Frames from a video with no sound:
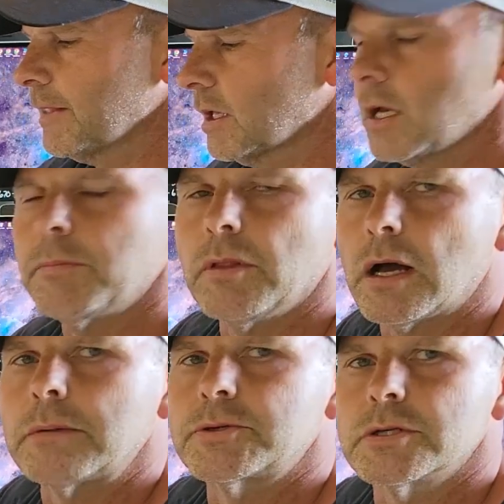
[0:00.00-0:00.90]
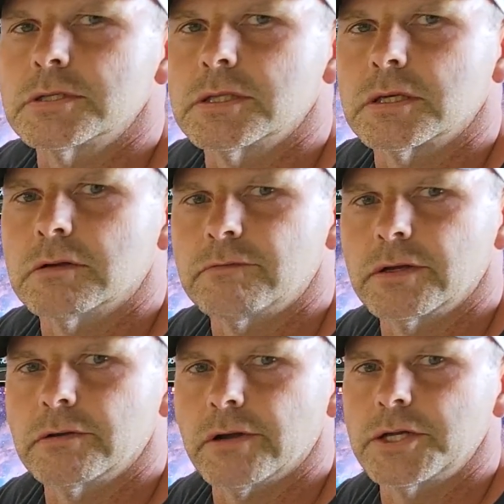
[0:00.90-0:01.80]
couple options in the
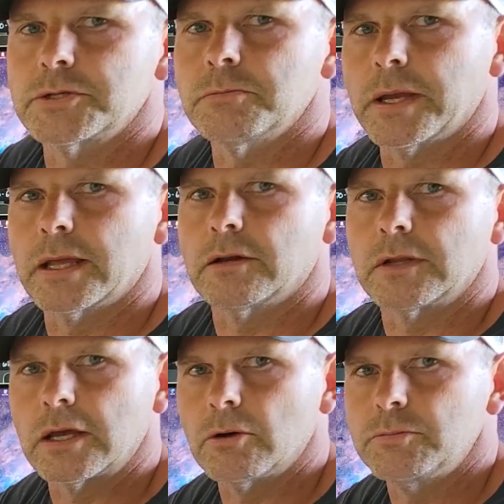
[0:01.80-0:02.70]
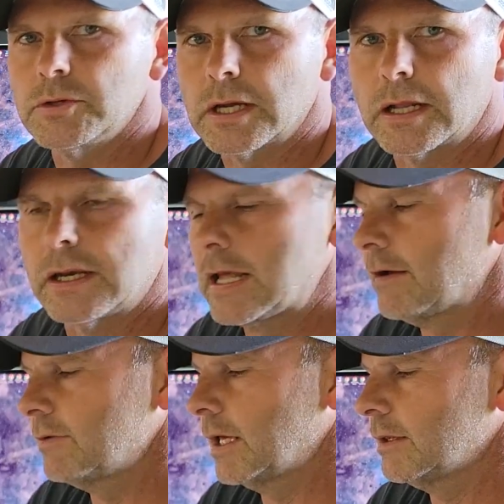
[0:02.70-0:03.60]
configuration panel to help you kind of
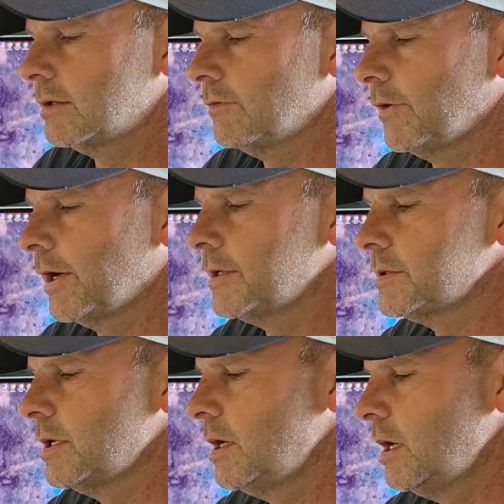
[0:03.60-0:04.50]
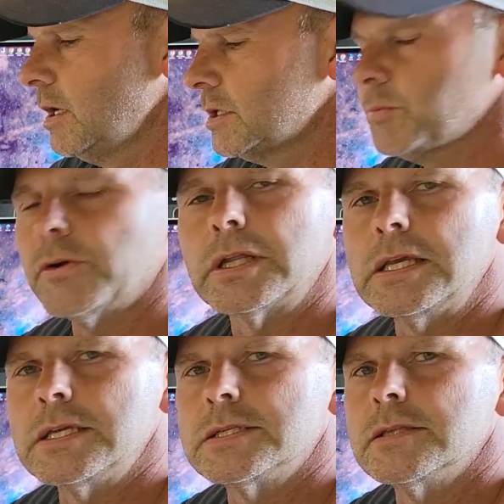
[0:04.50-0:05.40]
navigate the device. It's pretty
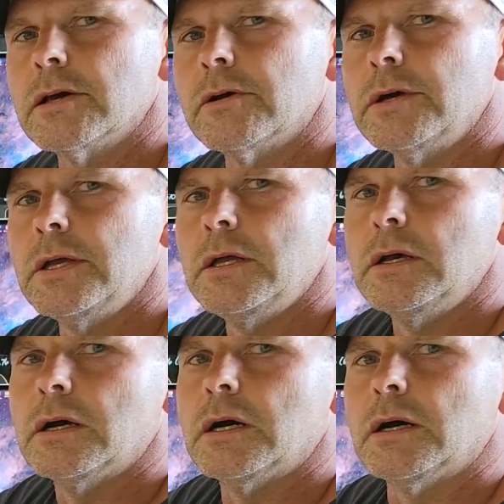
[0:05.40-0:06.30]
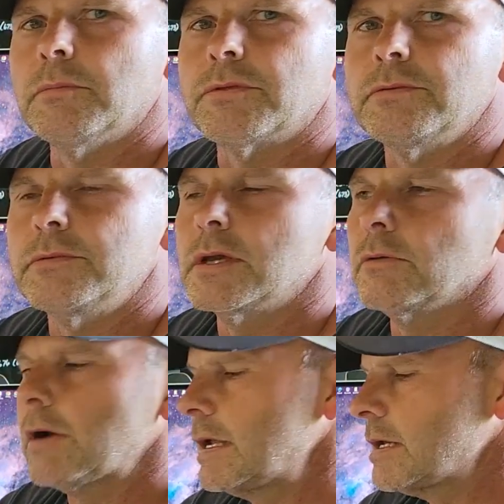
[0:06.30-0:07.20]
easy though.
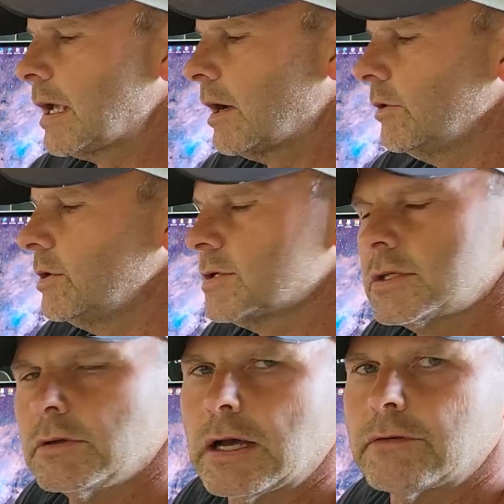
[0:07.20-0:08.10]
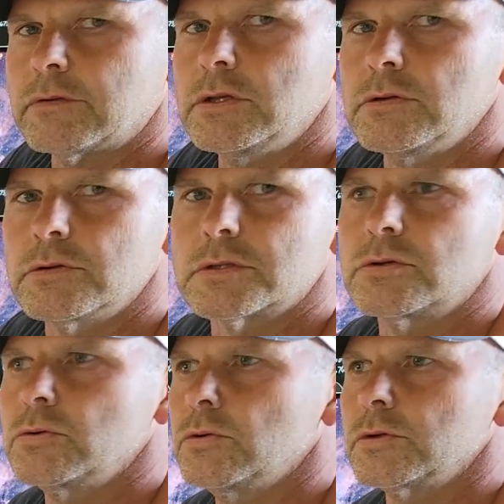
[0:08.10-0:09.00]
Right now you still have to use
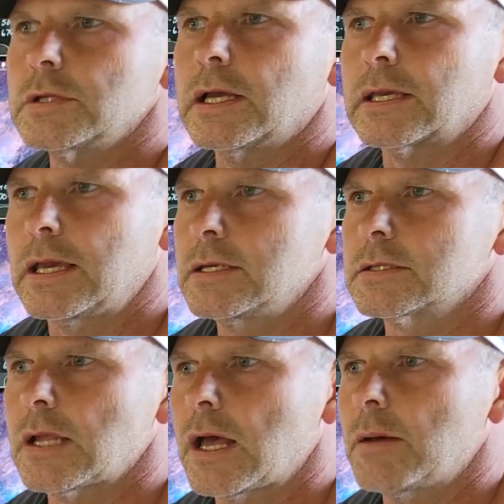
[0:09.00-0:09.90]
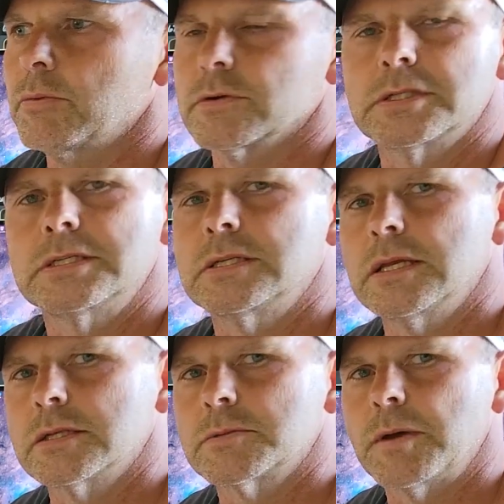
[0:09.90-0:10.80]
tools like ASTAP or CCD
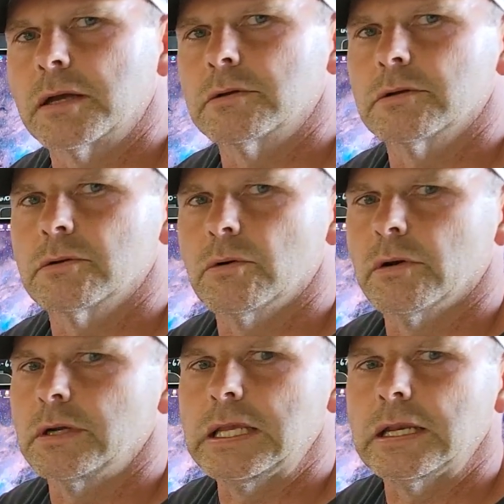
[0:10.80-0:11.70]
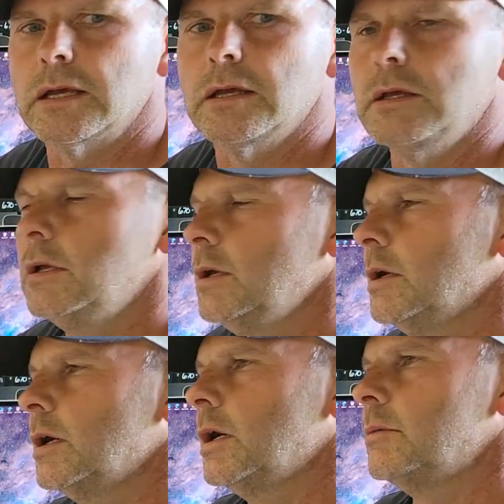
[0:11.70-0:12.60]
Inspector or Nina
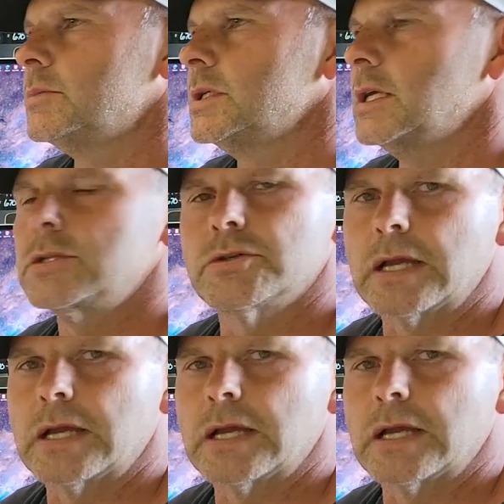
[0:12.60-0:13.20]
to get your